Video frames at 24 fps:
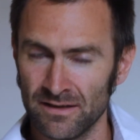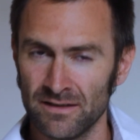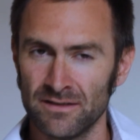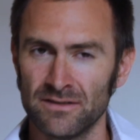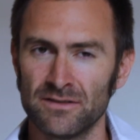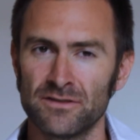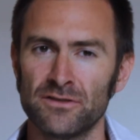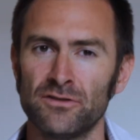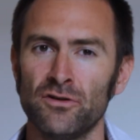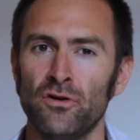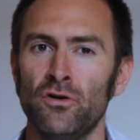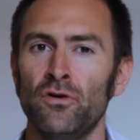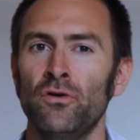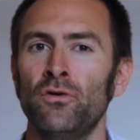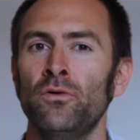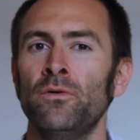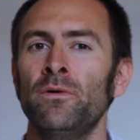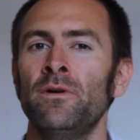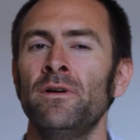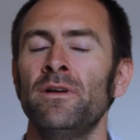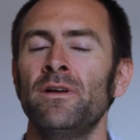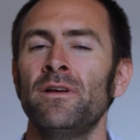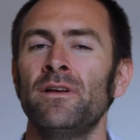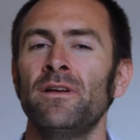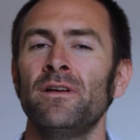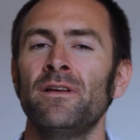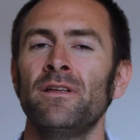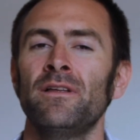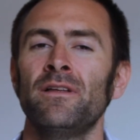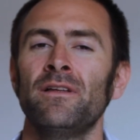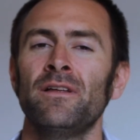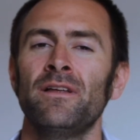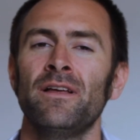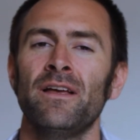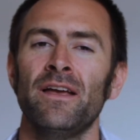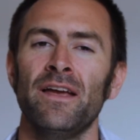So
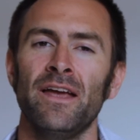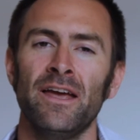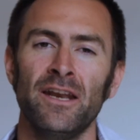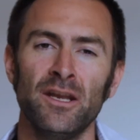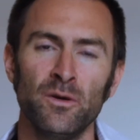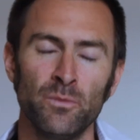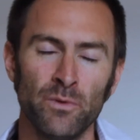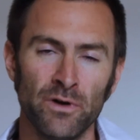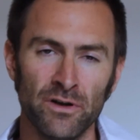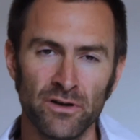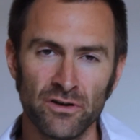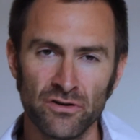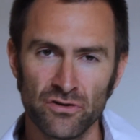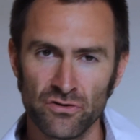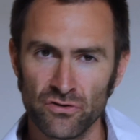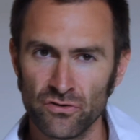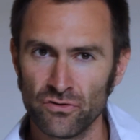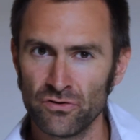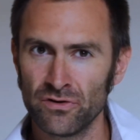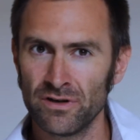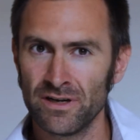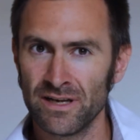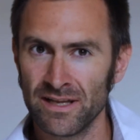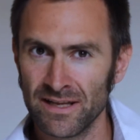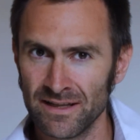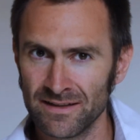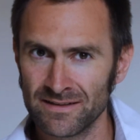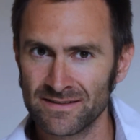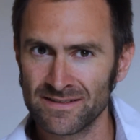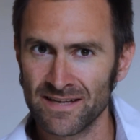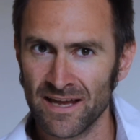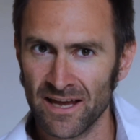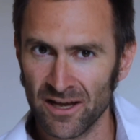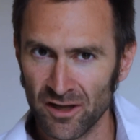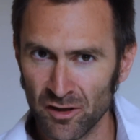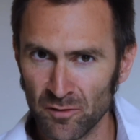anyone who needs
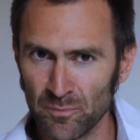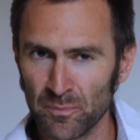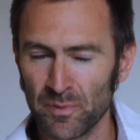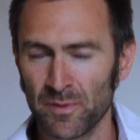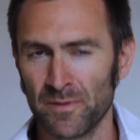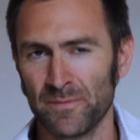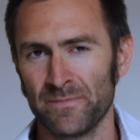help,